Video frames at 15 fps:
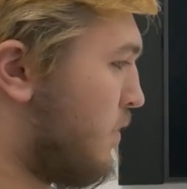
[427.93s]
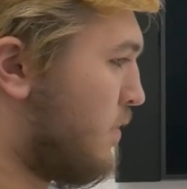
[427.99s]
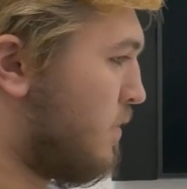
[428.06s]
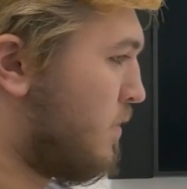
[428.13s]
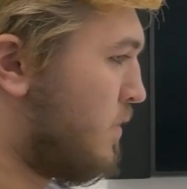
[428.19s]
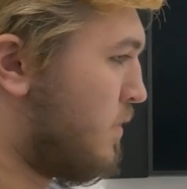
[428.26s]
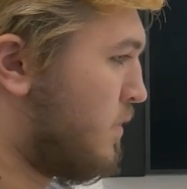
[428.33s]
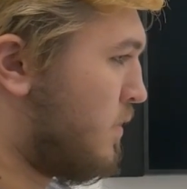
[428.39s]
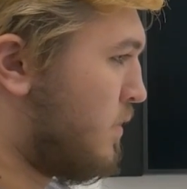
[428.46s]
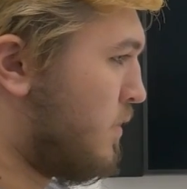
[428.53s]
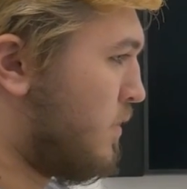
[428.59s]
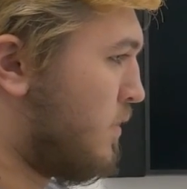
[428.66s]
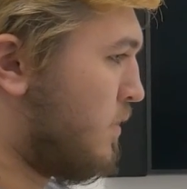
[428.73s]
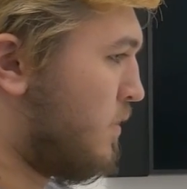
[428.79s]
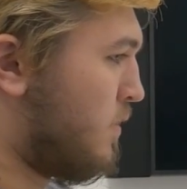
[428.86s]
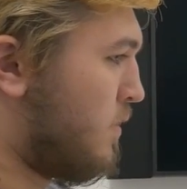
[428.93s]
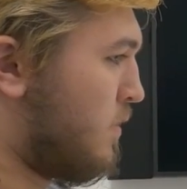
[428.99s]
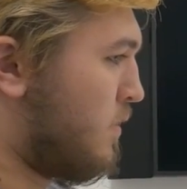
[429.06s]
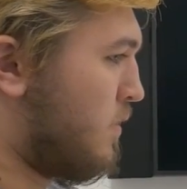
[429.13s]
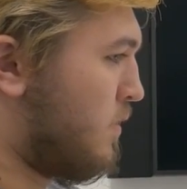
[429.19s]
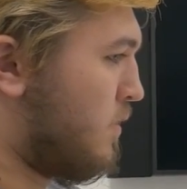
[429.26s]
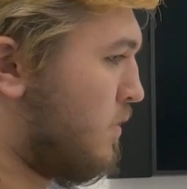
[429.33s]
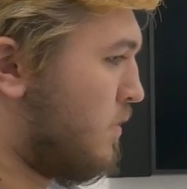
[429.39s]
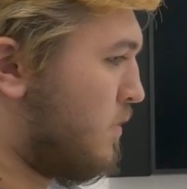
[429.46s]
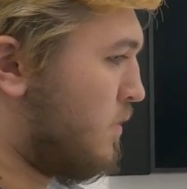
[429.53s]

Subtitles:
Nobody speaks.